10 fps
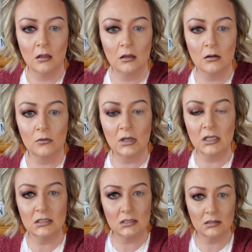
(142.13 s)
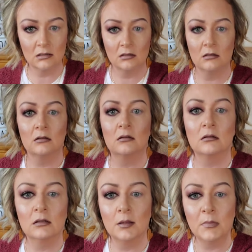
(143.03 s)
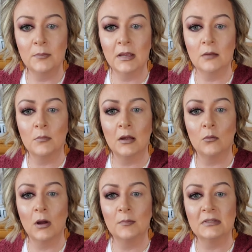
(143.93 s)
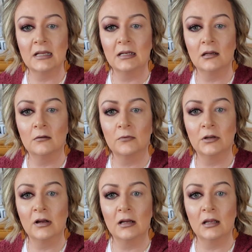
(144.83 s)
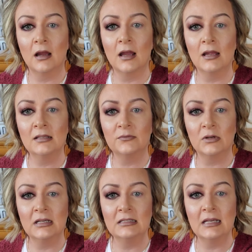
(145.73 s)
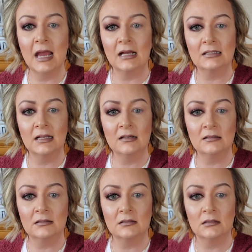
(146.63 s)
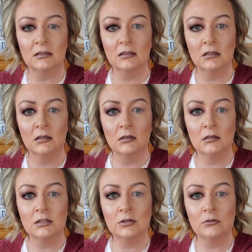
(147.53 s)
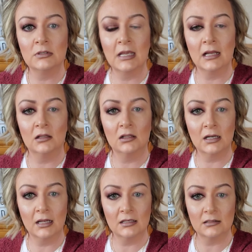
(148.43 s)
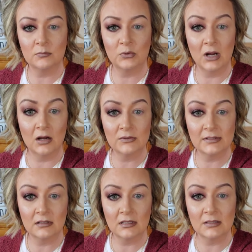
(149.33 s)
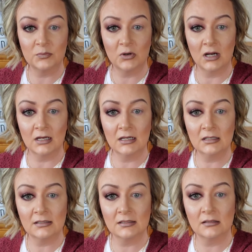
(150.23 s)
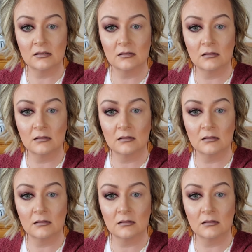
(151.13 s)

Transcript: All right, let me pin my website here for you guys for easy access to take a look at browse these products.